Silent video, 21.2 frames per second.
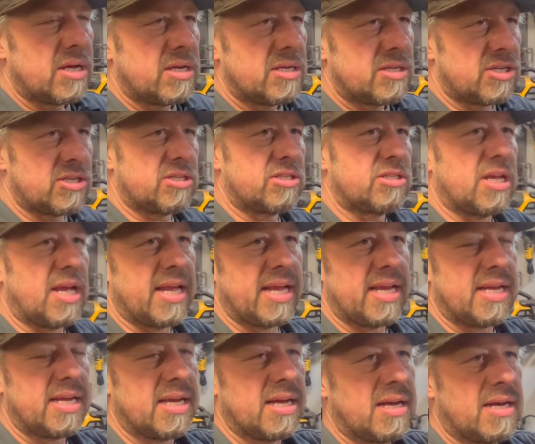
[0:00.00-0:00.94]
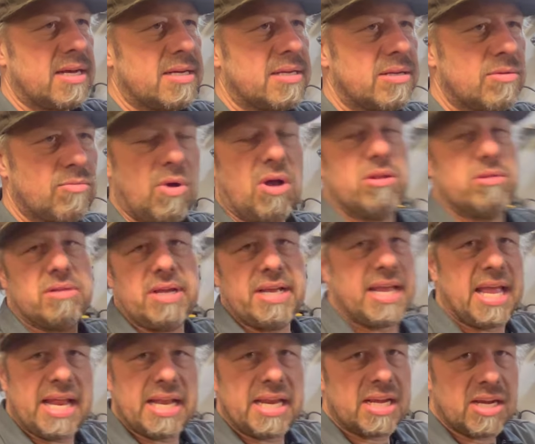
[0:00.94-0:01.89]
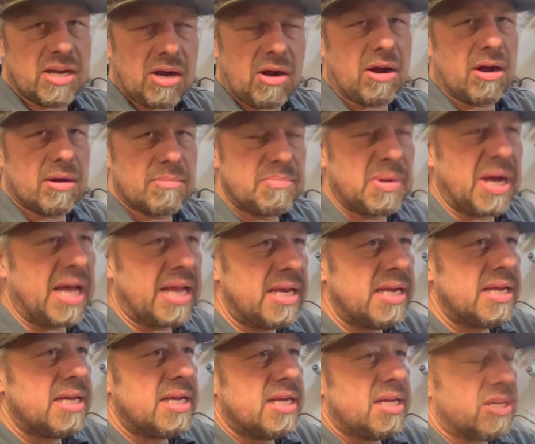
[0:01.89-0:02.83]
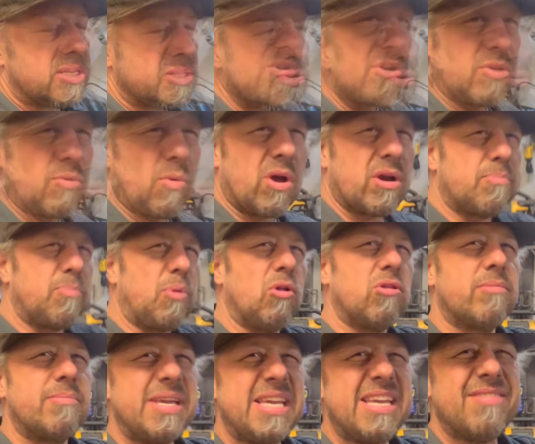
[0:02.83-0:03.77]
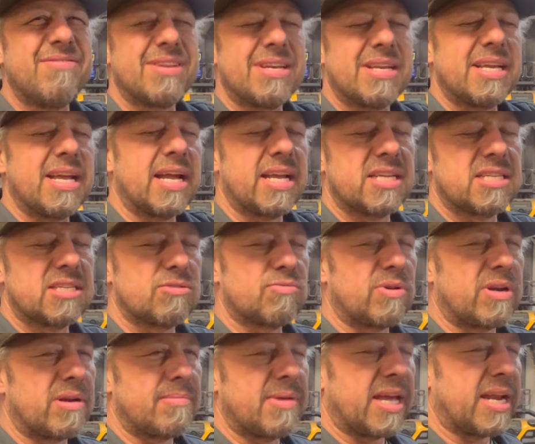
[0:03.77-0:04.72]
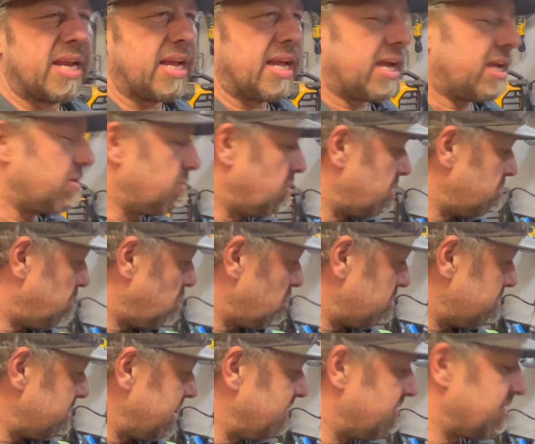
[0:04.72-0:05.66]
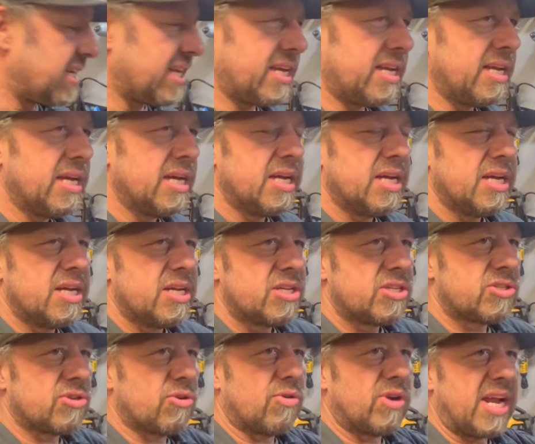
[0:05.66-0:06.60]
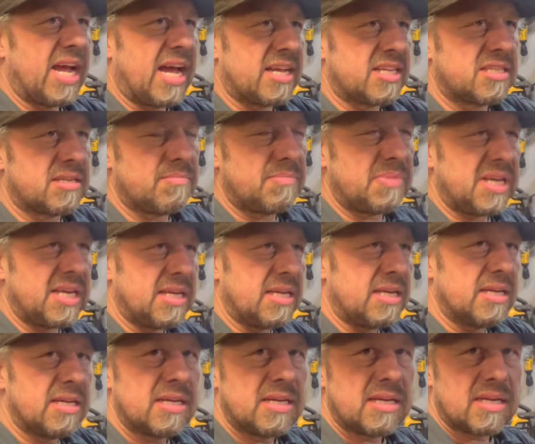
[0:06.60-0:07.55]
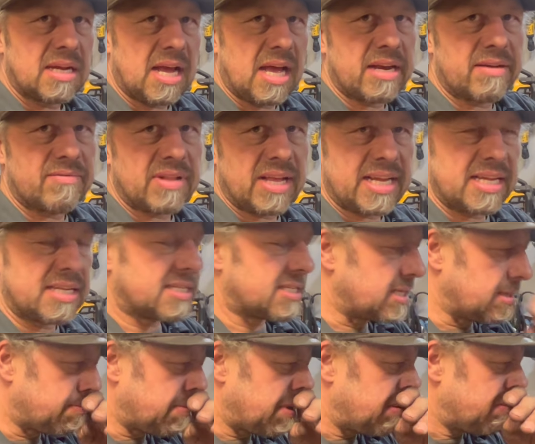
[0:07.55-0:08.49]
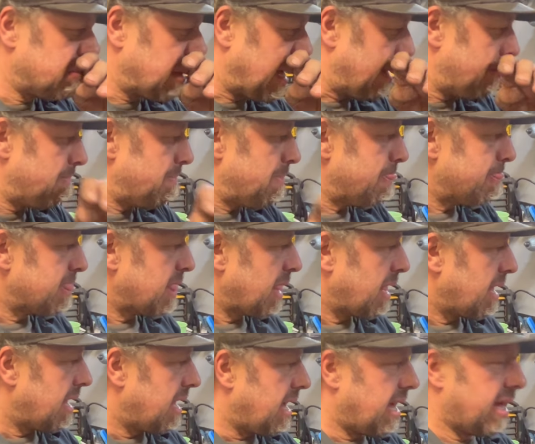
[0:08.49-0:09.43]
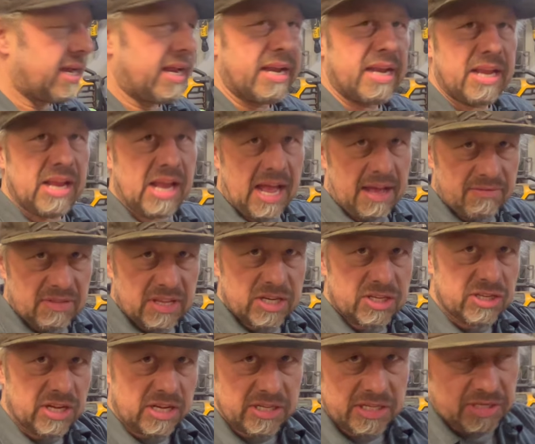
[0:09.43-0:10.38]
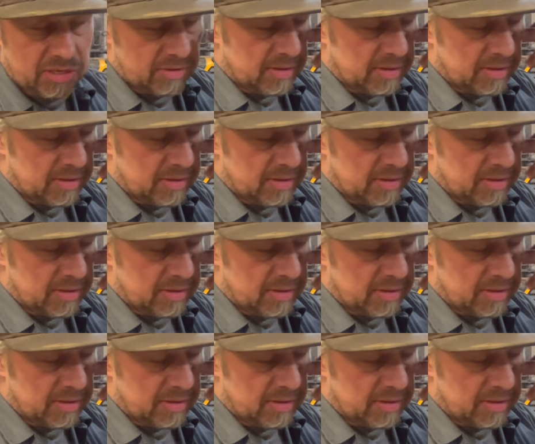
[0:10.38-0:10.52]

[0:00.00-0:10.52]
just like, like any car. But so you want to pull them evenly, I guess is what I'm getting at. You want to pull them evenly, so it has to be kind of like slippy. And then you have the adjuster,